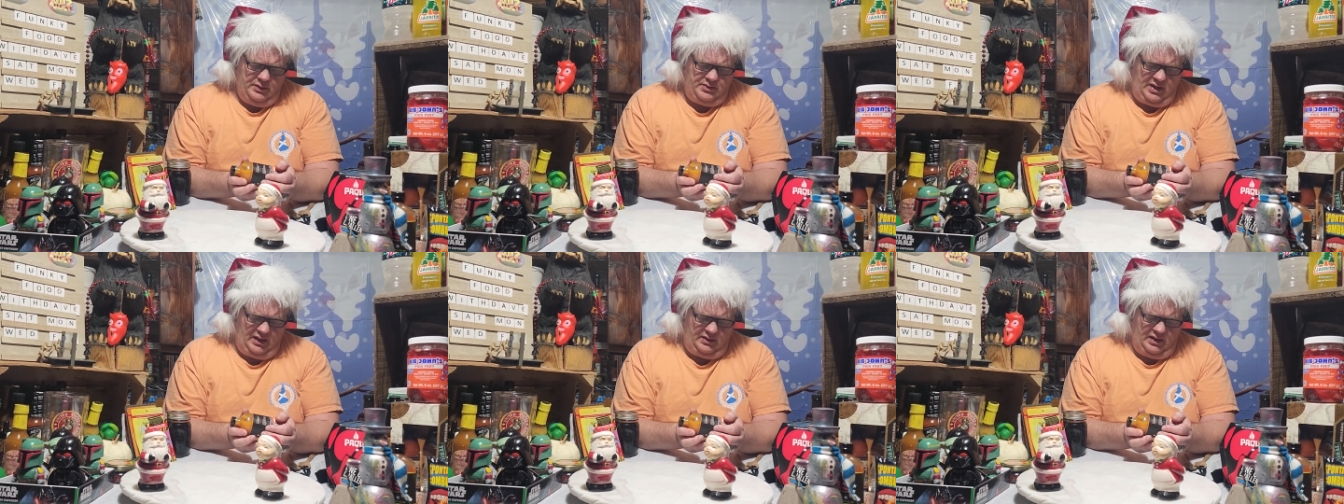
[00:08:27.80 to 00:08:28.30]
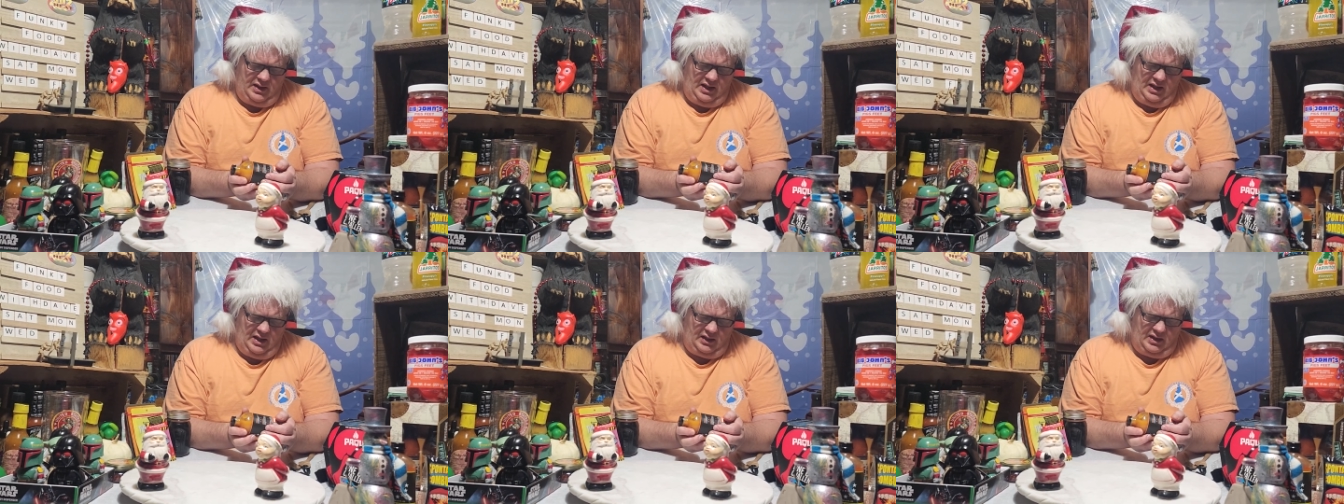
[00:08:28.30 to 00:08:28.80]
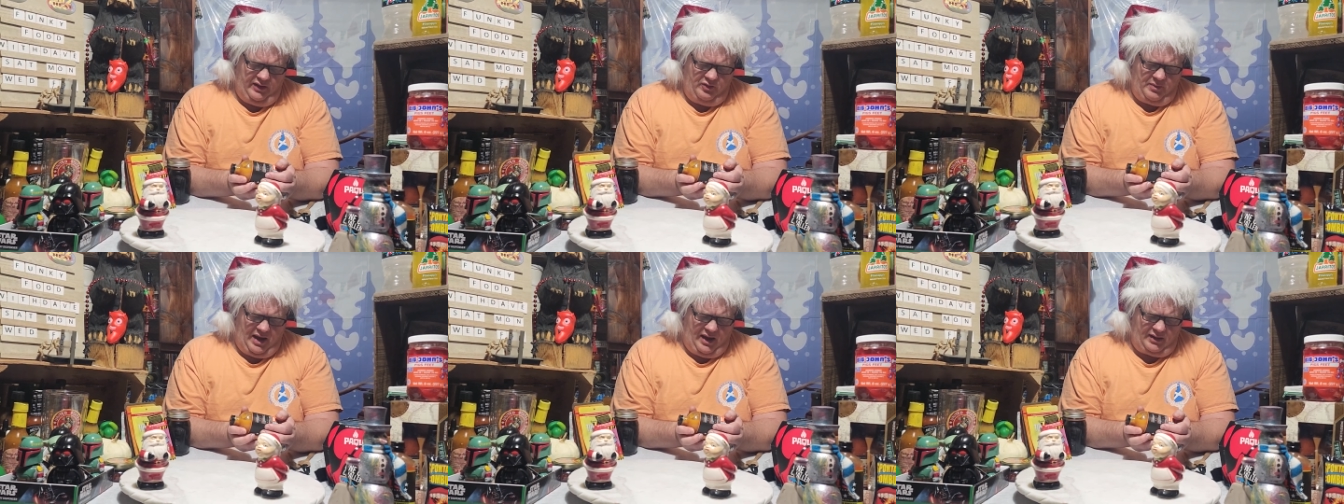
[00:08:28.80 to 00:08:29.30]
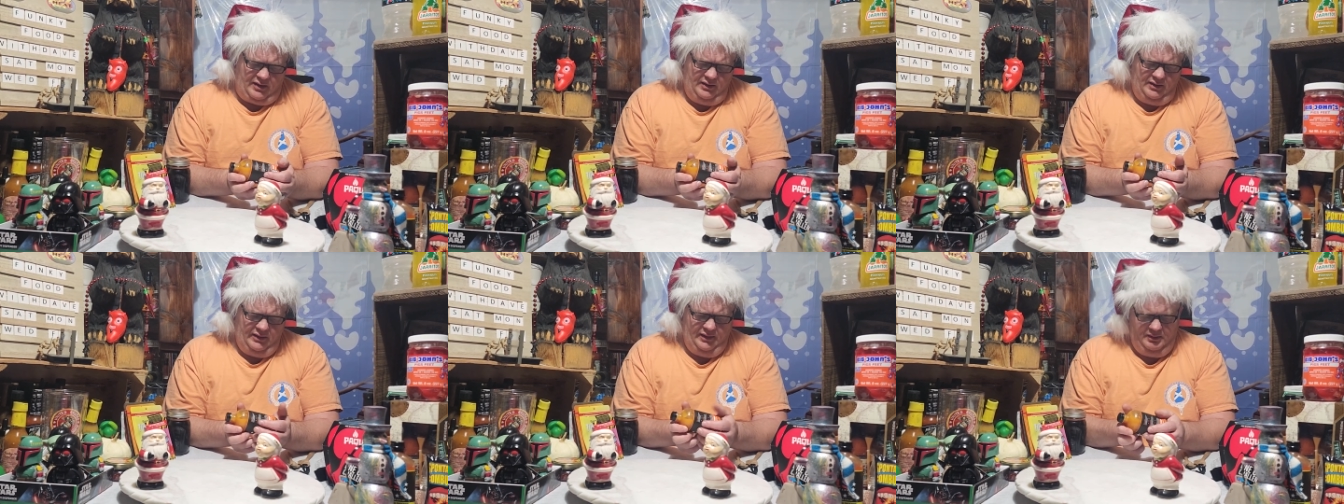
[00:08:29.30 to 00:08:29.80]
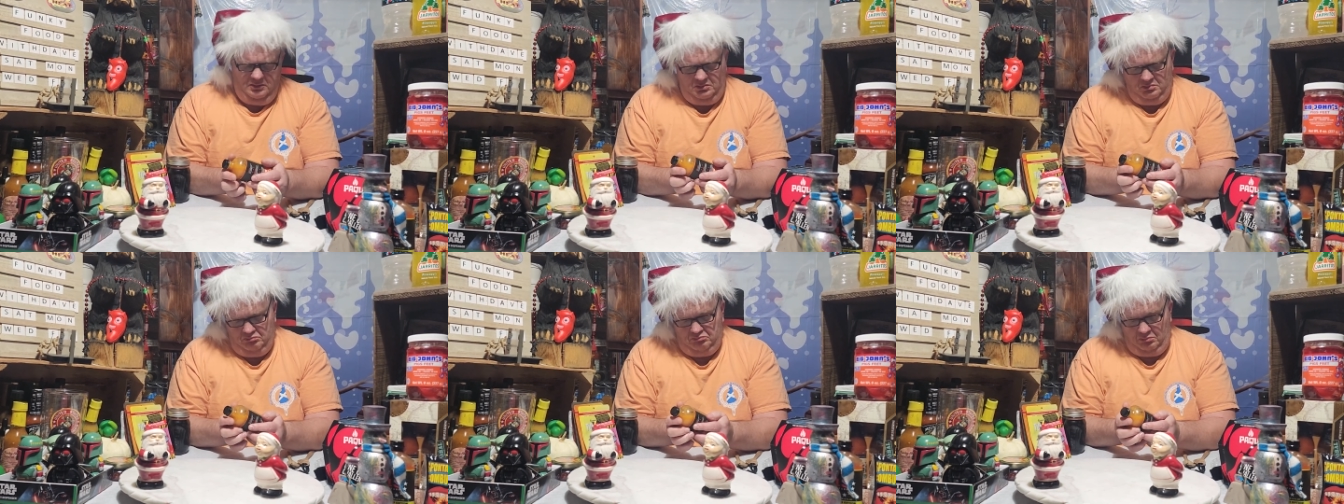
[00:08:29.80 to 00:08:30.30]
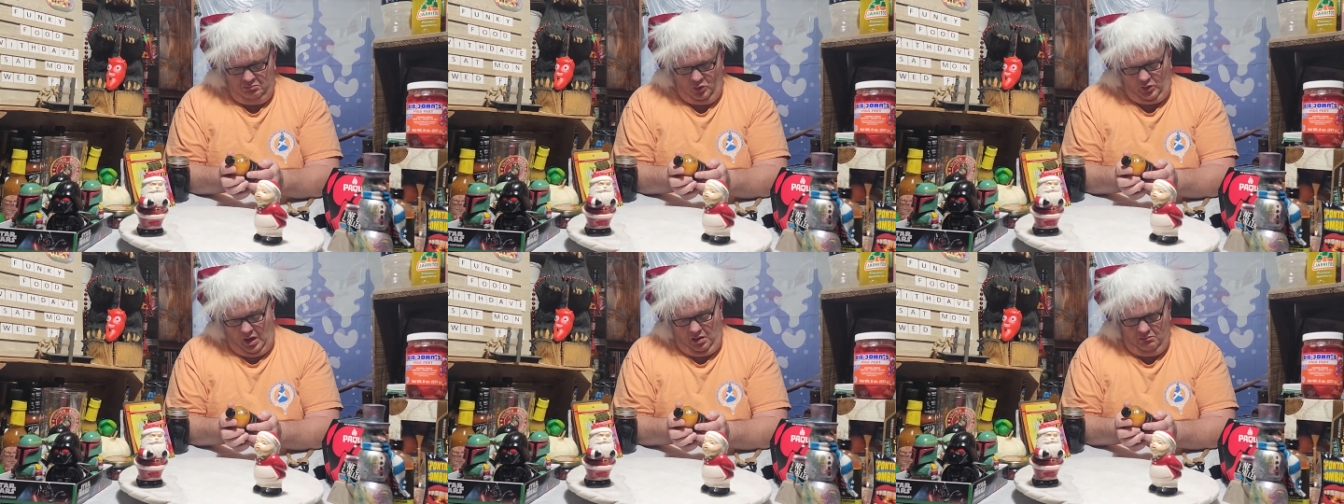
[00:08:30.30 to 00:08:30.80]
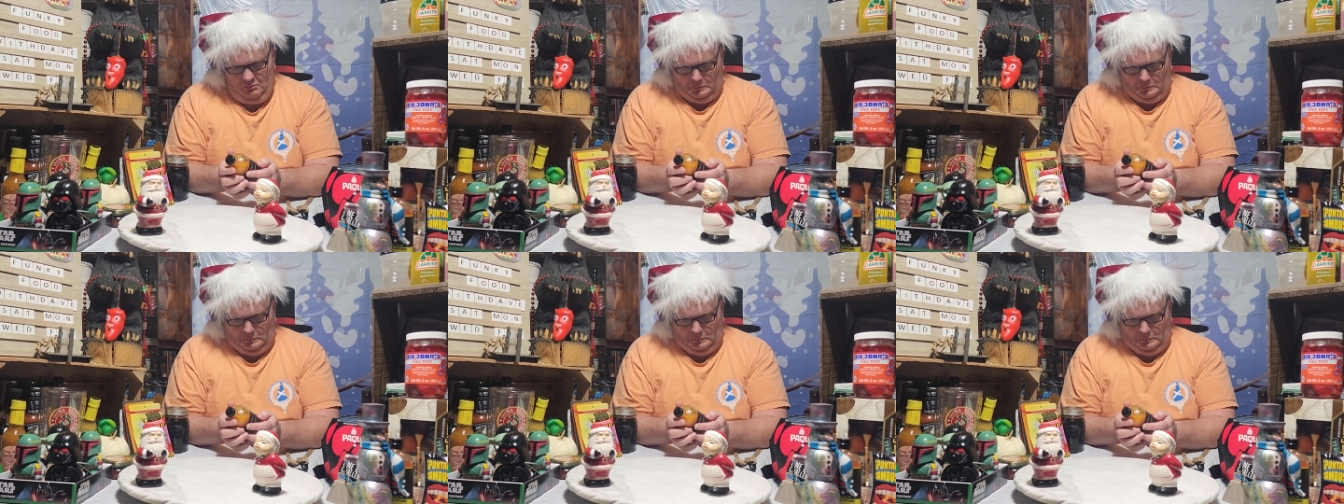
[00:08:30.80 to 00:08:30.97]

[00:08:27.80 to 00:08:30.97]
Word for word: Take the heat and give it back. Okay.